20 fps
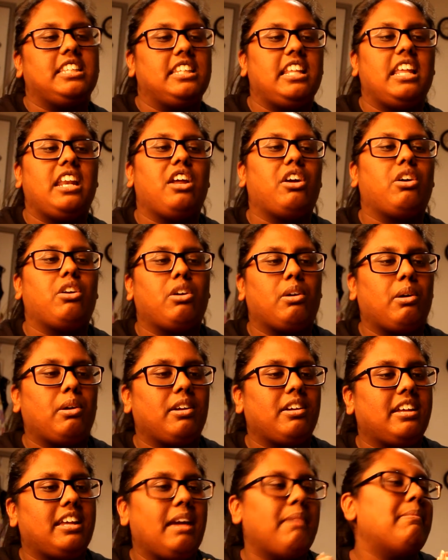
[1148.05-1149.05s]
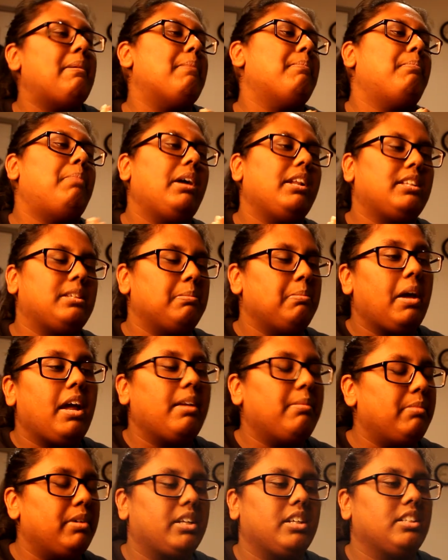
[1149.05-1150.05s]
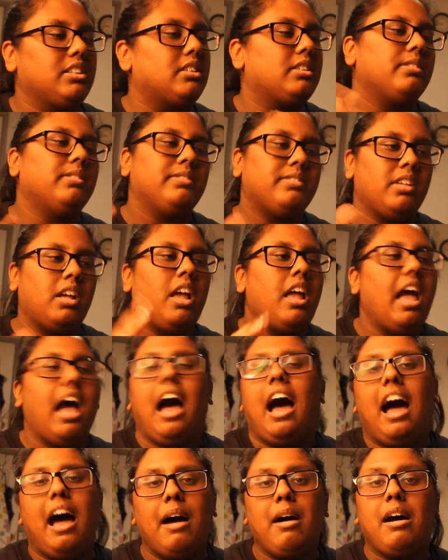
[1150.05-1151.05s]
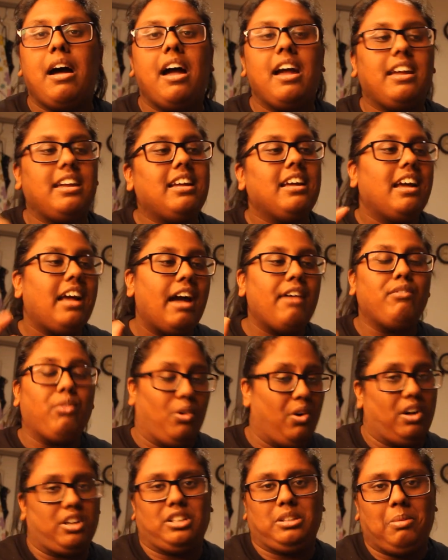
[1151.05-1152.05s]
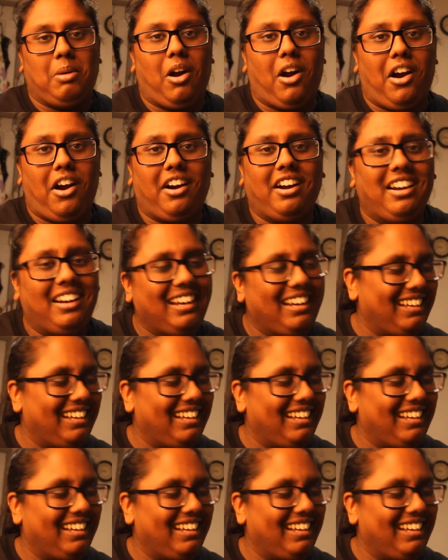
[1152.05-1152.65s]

and then I gotta go get my butt to bed because I have work tomorrow.